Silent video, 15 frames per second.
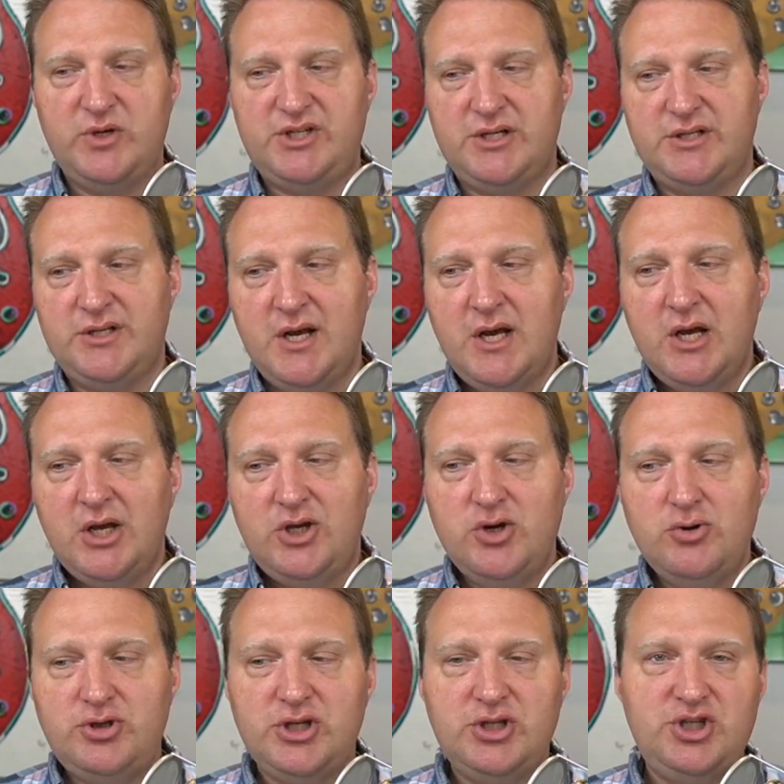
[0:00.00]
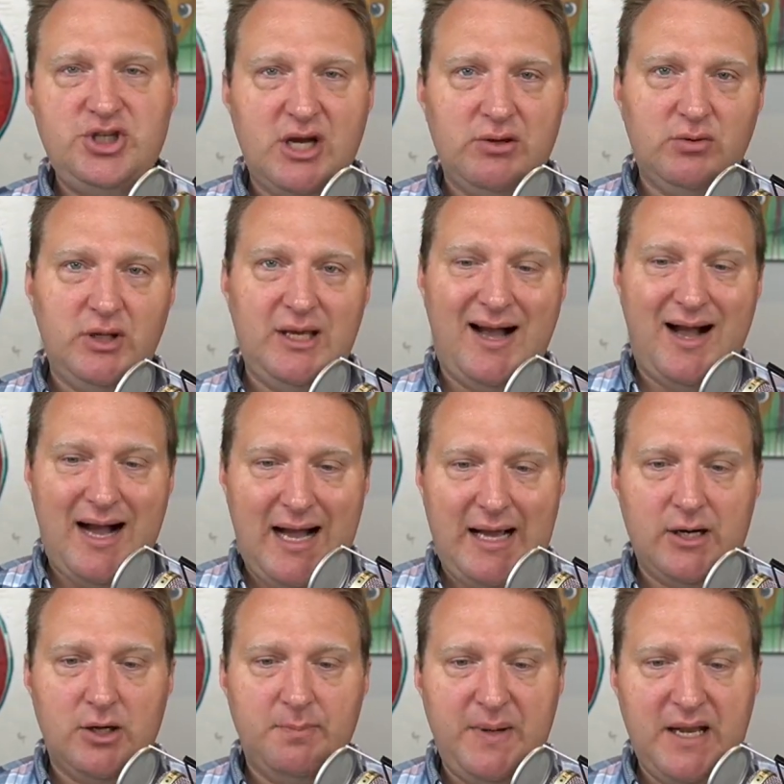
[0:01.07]
which is you should generally
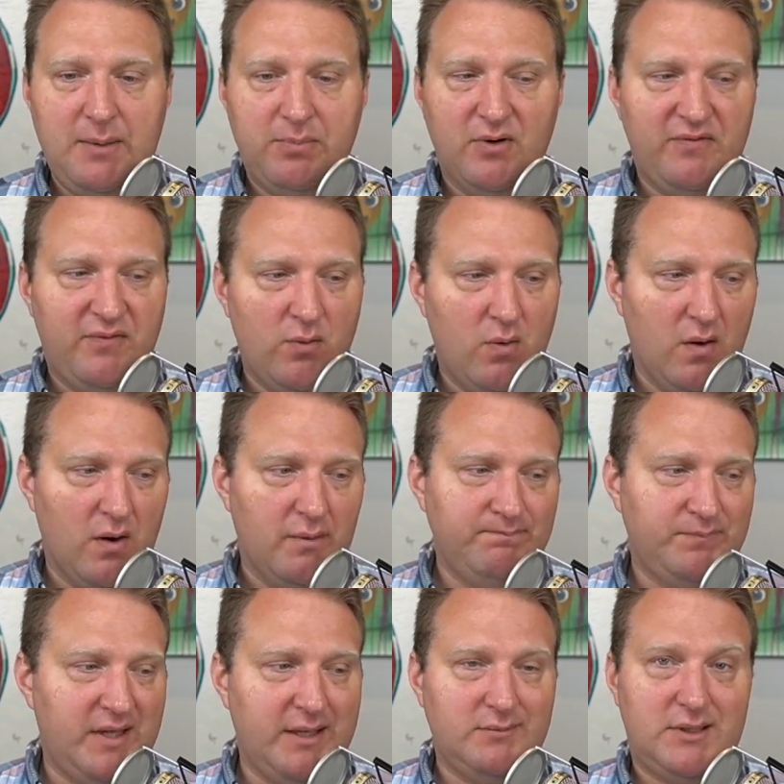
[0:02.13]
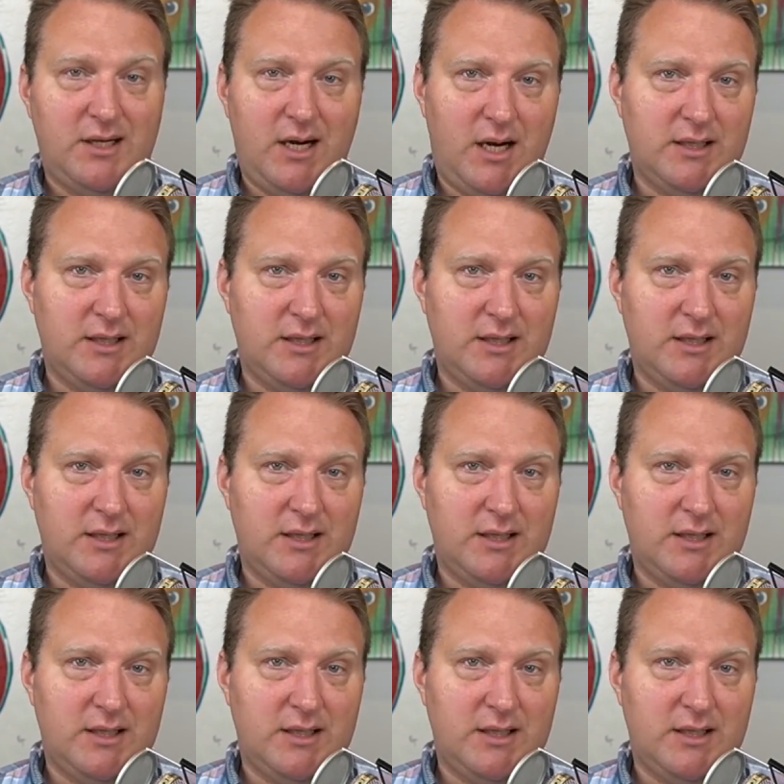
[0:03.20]
hire people for like